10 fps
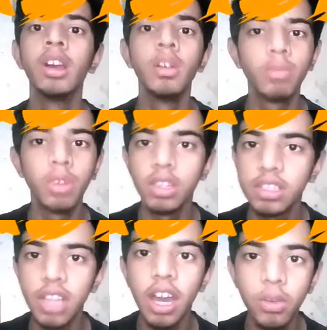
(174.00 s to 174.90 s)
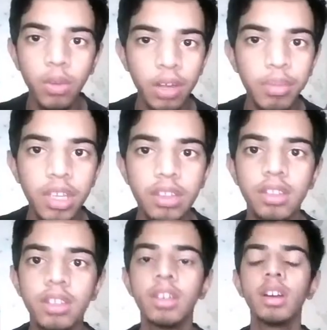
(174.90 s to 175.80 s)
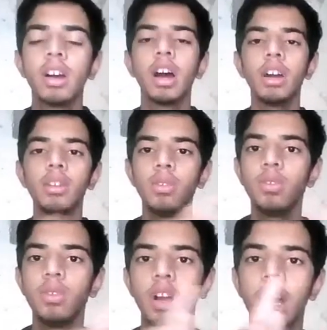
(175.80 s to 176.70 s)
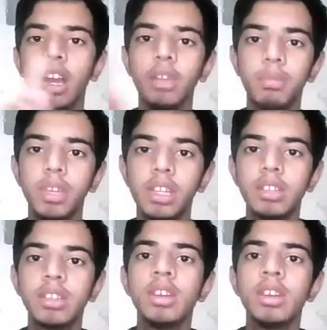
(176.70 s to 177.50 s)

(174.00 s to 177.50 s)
What does ROI means? ROI means